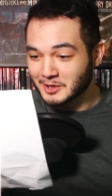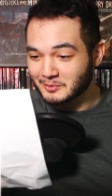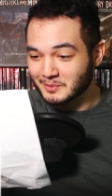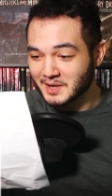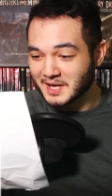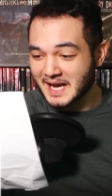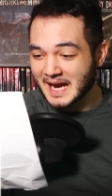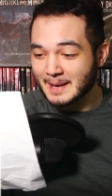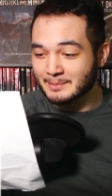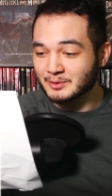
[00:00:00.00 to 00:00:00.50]

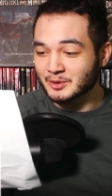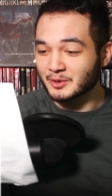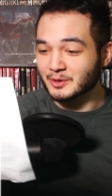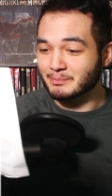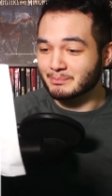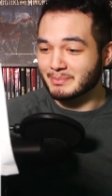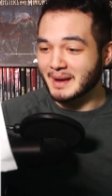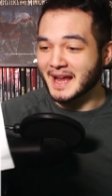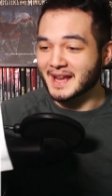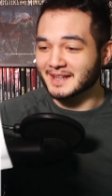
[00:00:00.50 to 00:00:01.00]
We captured
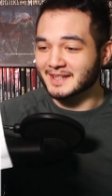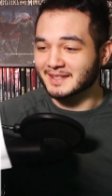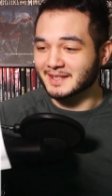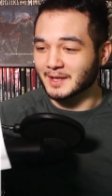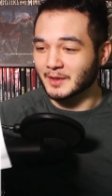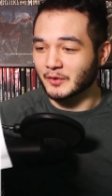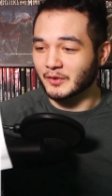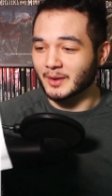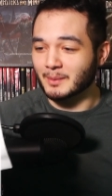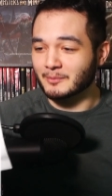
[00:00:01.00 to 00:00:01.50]
a bandit
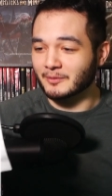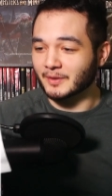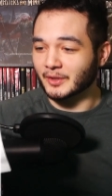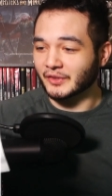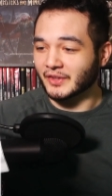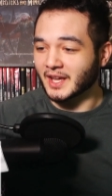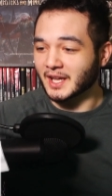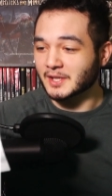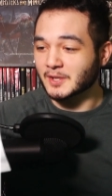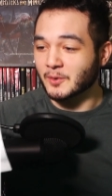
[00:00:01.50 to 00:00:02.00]
and some of
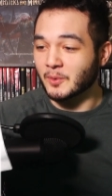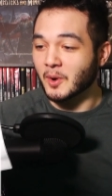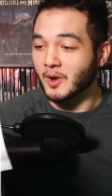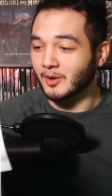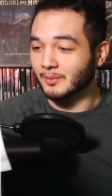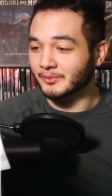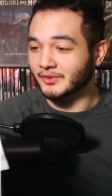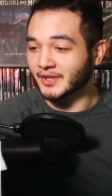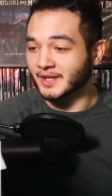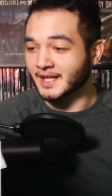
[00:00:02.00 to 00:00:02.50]
us had
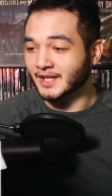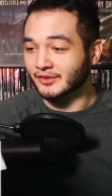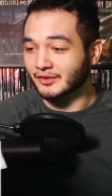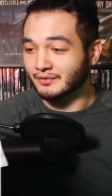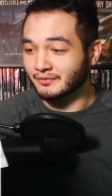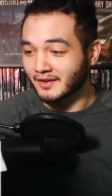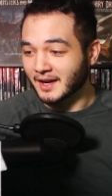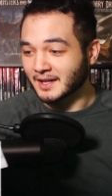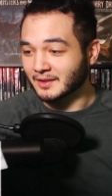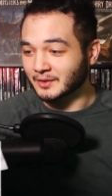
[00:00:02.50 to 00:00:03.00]
qualms
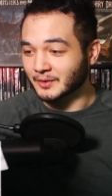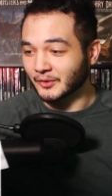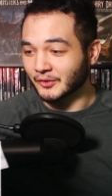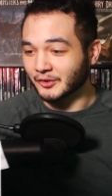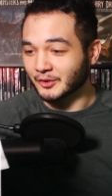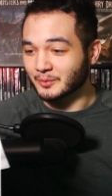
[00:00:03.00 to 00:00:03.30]
against violence,